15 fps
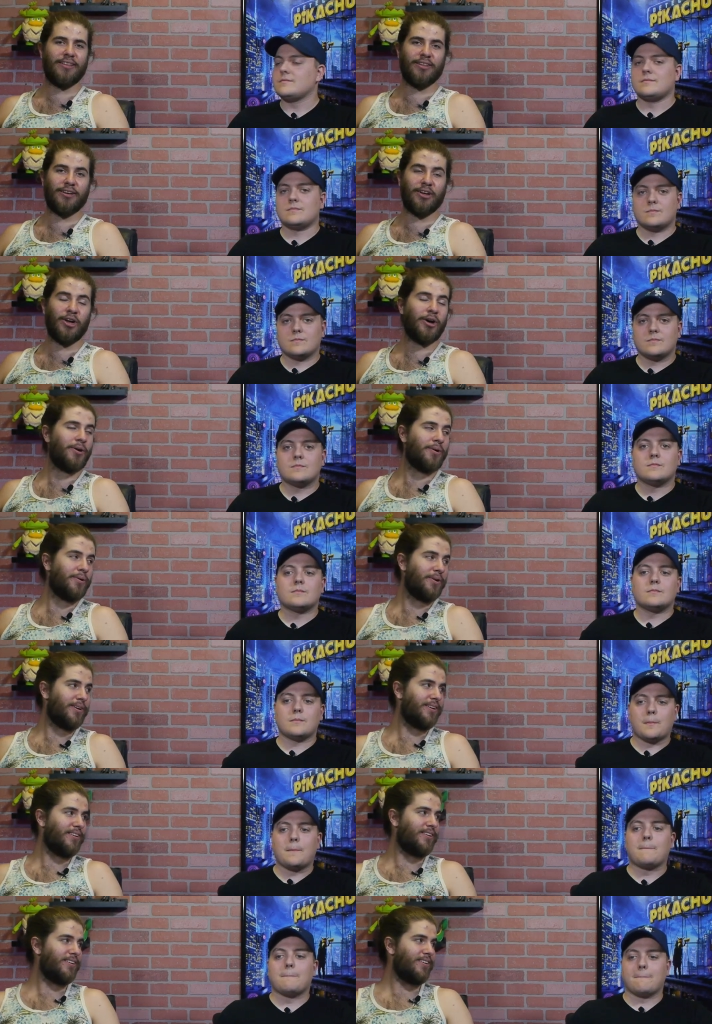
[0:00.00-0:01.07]
Speaker 1: on the go.
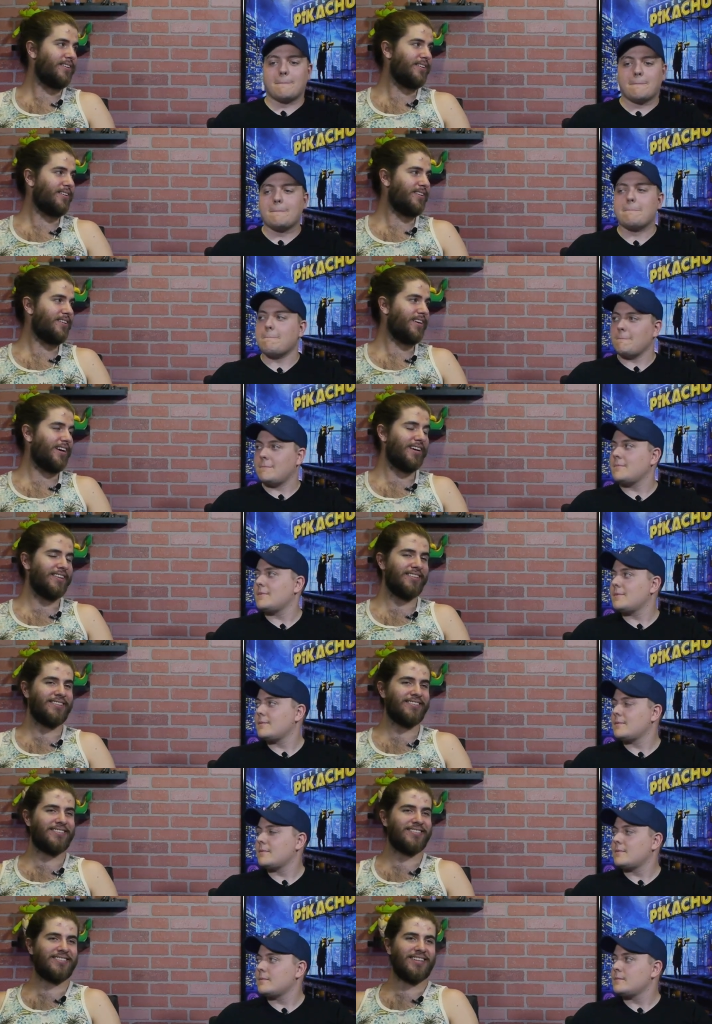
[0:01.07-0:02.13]
Mm-hmm.
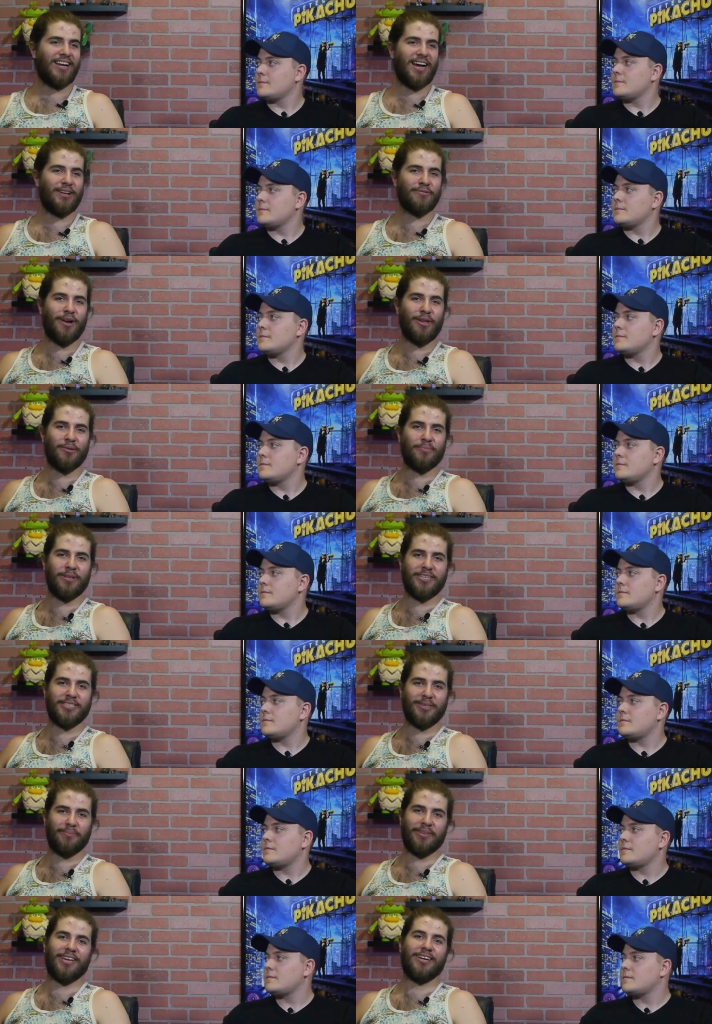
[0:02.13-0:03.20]
And I'd rather play
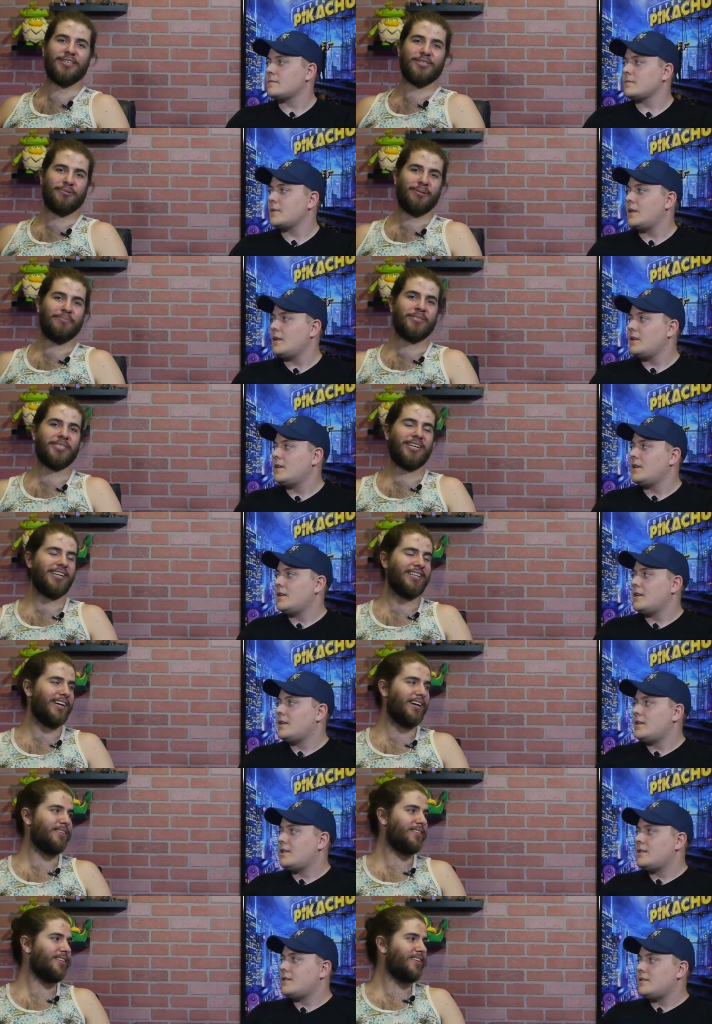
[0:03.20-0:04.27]
something else when I'm sitting
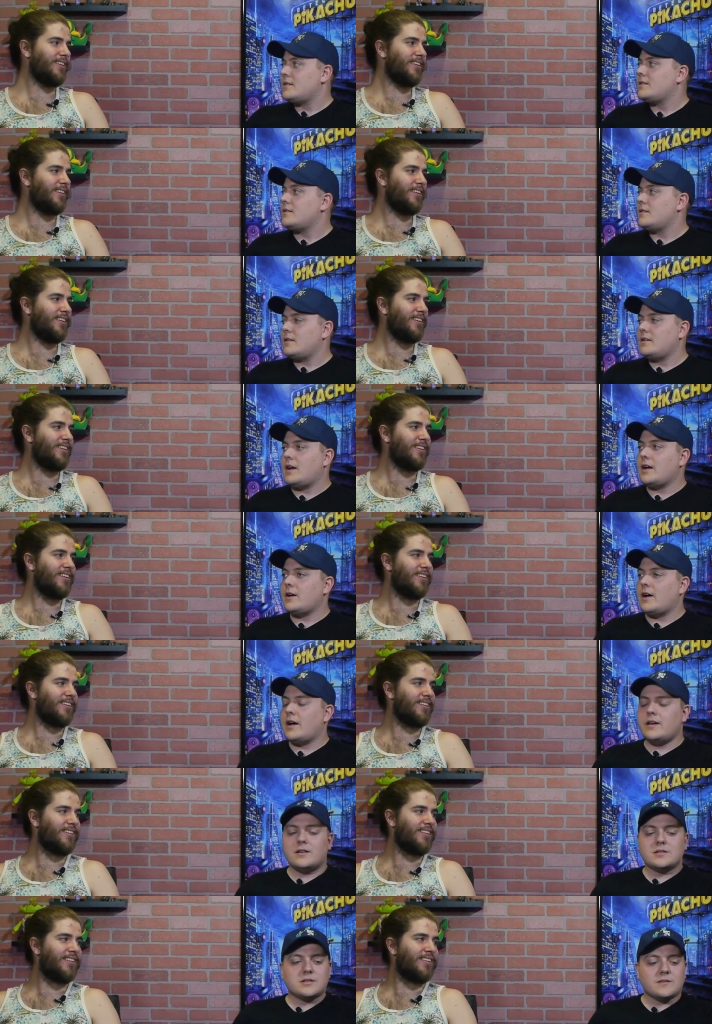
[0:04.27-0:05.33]
down.
Speaker 2: I,
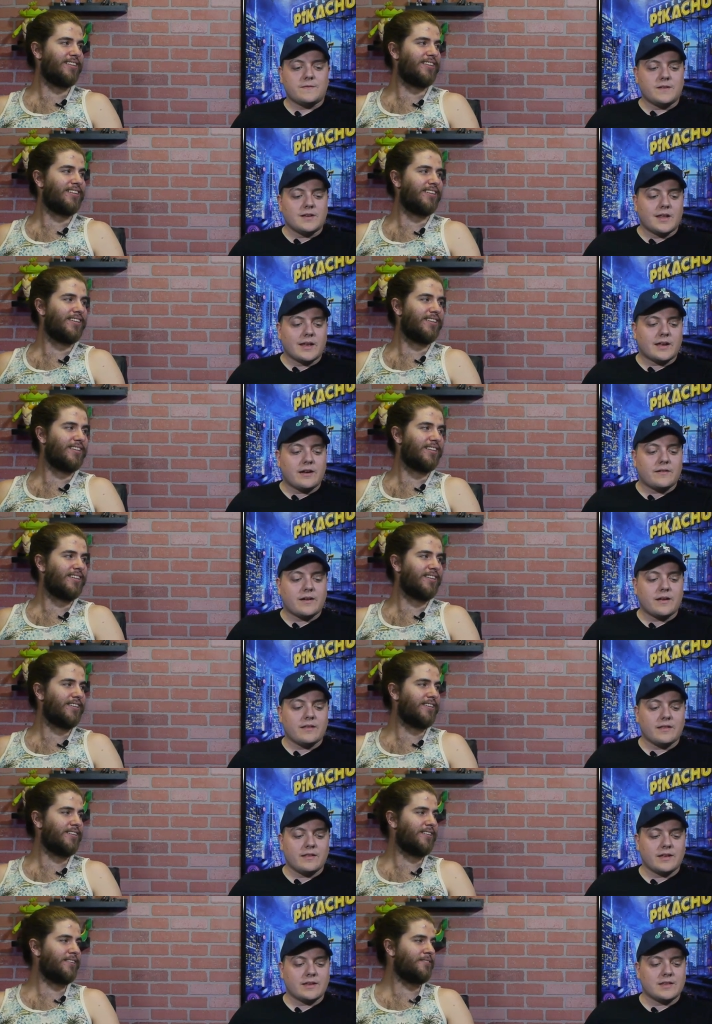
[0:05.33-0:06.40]
I also feel like I'd ra-
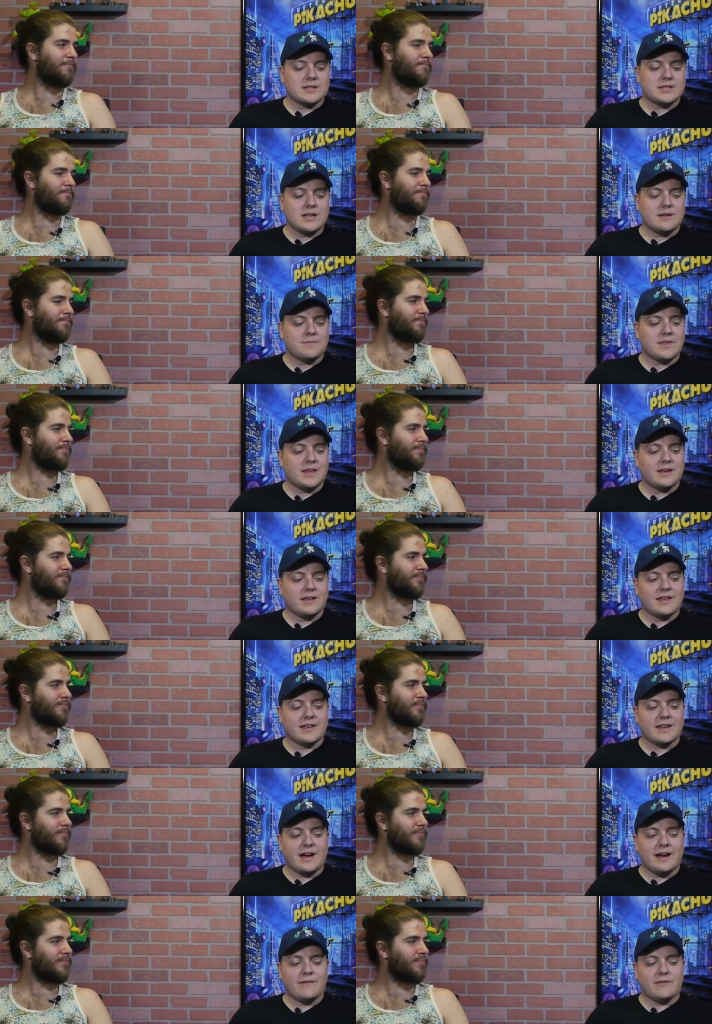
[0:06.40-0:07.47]
like the same thing.
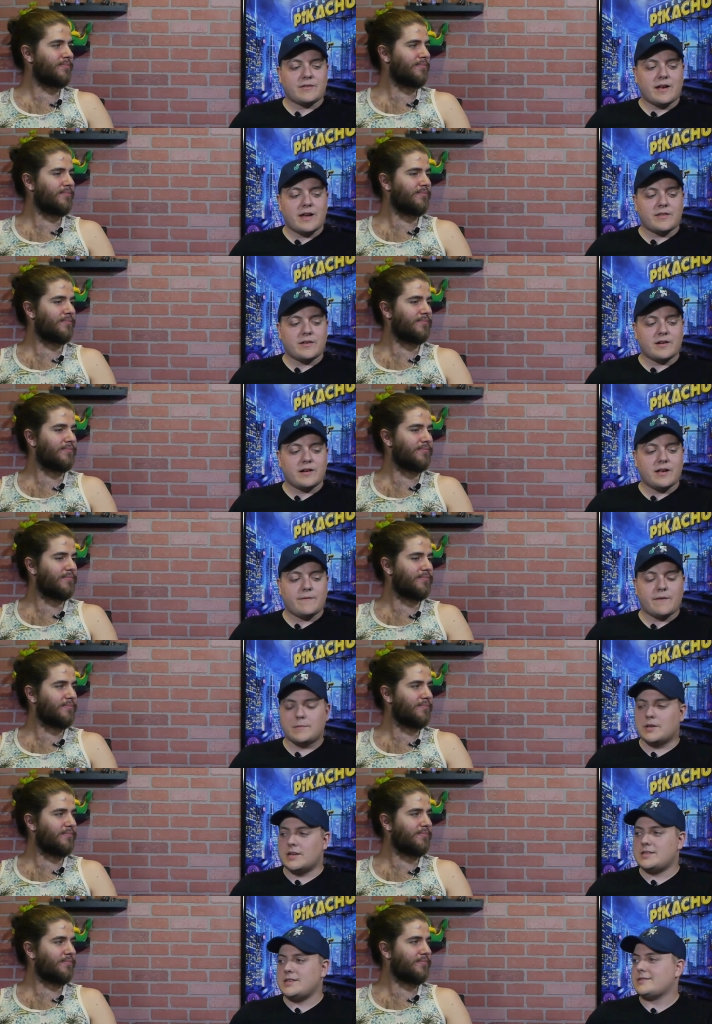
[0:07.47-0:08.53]
Like I would rather, if I'm
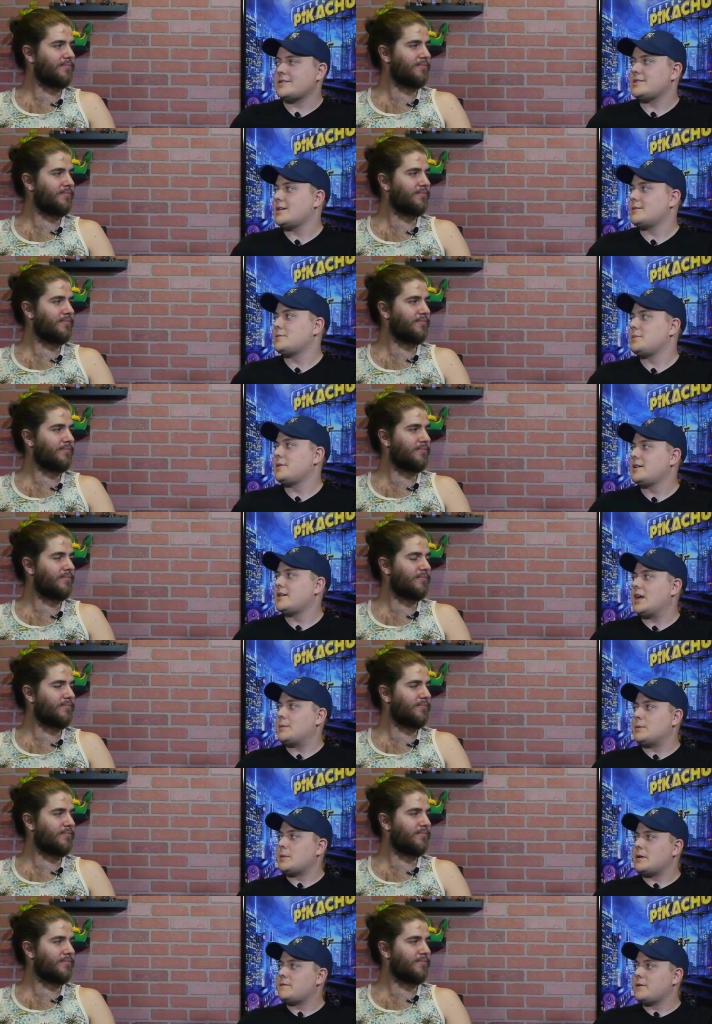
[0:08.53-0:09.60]
gonna take the time to play a game
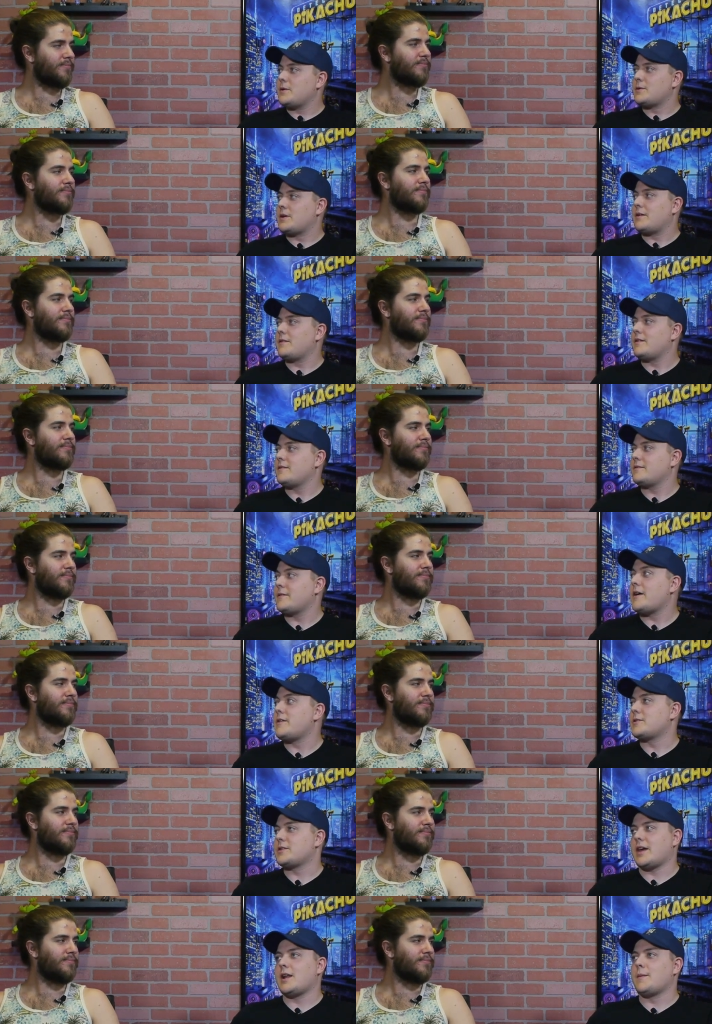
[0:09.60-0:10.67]
on my phone, I'd
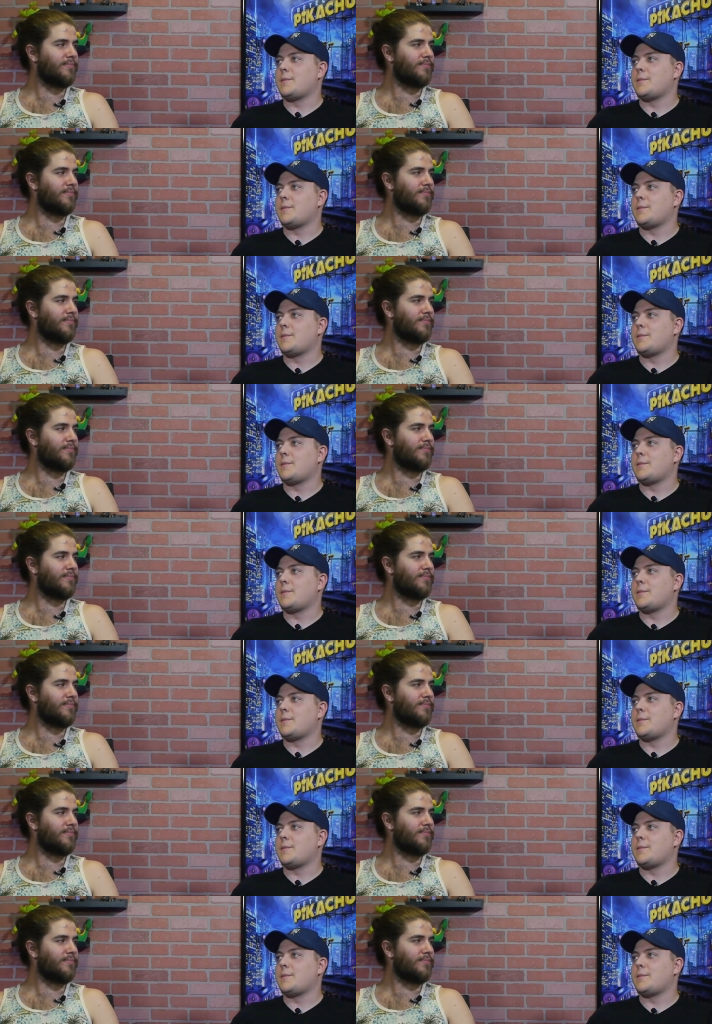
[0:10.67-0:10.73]
rather get